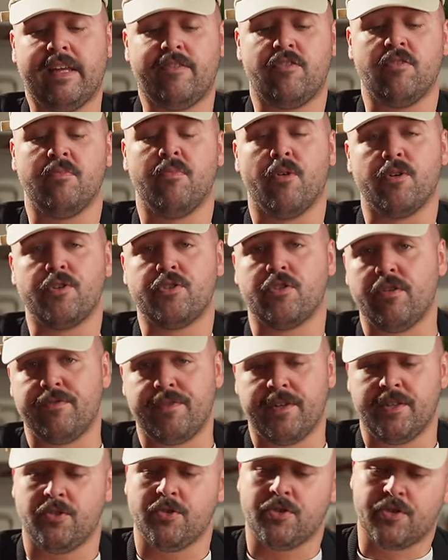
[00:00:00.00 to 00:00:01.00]
gives you more
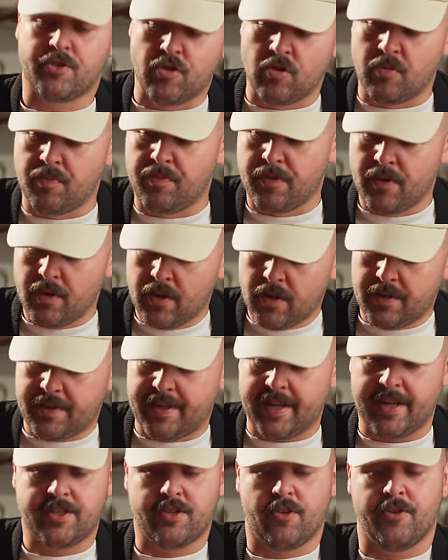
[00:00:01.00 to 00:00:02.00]
surface to scoop
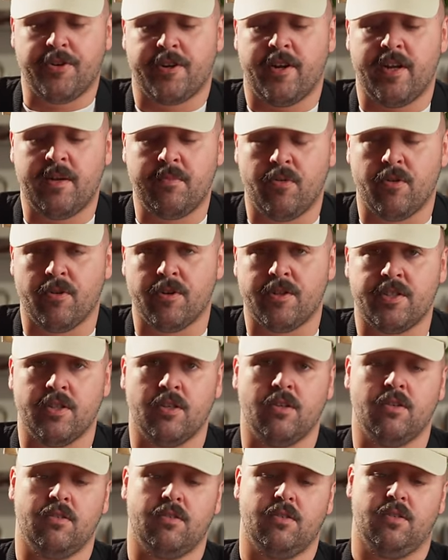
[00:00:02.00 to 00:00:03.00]
things on your cutting board. So